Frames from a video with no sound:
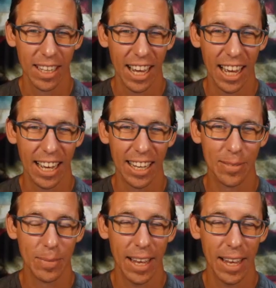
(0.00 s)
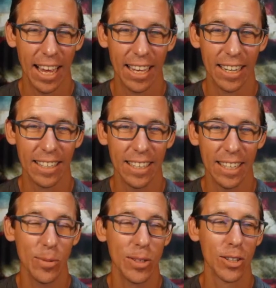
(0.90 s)
Um, and
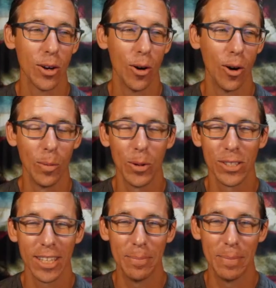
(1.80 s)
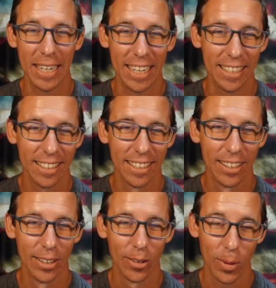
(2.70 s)
it was almost immediate
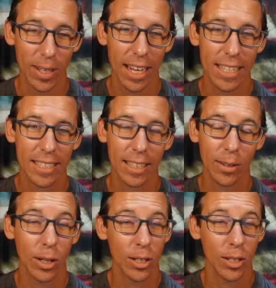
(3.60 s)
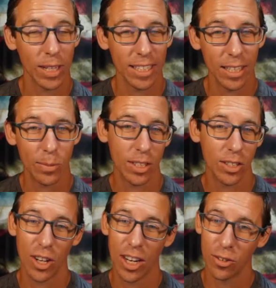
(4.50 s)
realizing because what it did was it
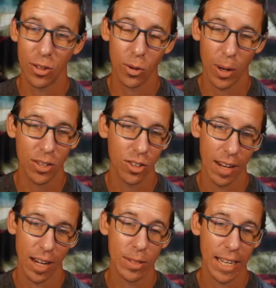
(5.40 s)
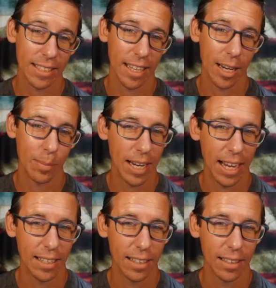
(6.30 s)
changed the question that I was asking in my head.